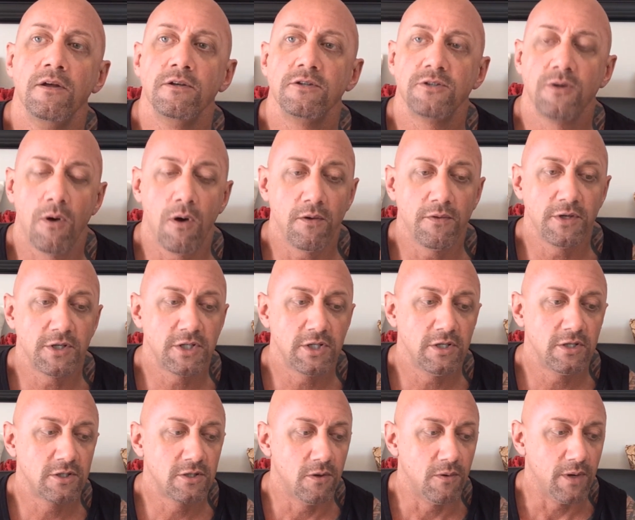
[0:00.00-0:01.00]
So all this
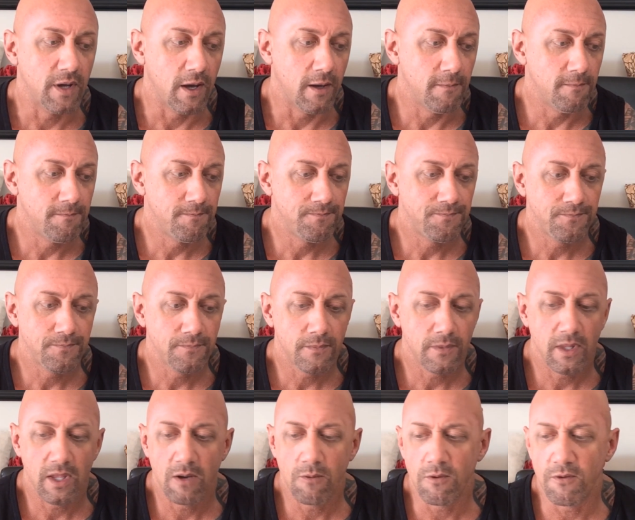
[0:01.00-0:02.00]
shit is going on.
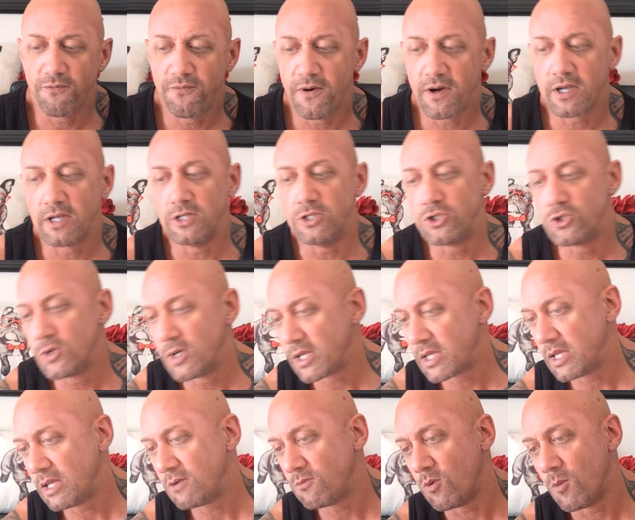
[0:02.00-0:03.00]
And we're fucking
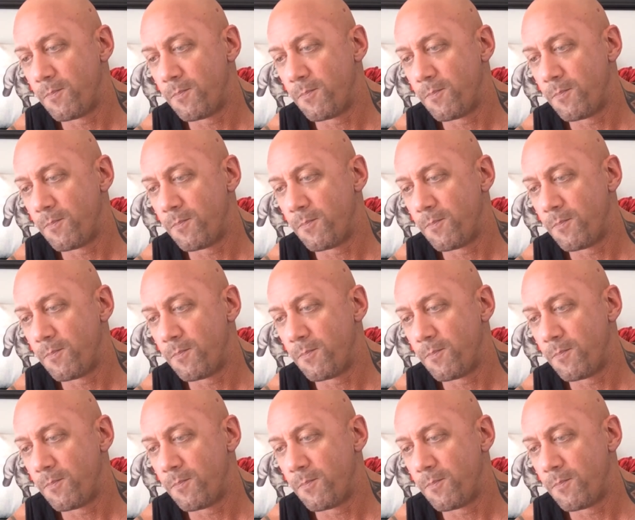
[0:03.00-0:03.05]
drinking.